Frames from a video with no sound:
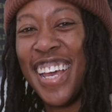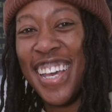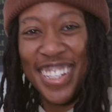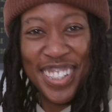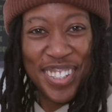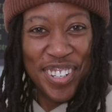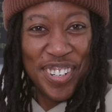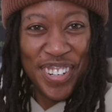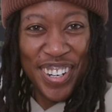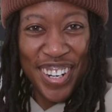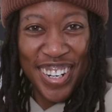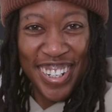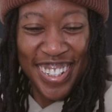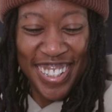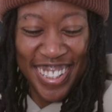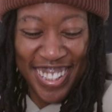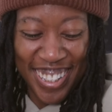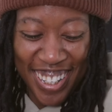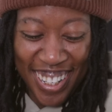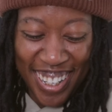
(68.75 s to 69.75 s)
Hey,
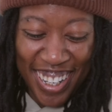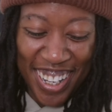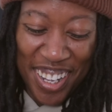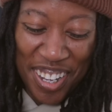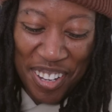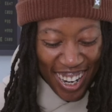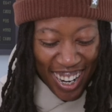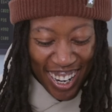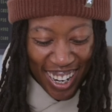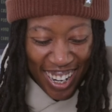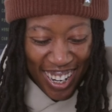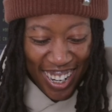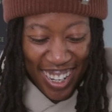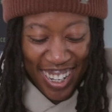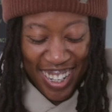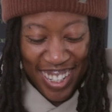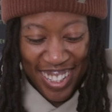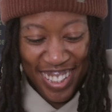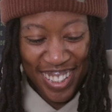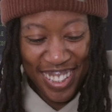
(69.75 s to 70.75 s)
Sorors. All right,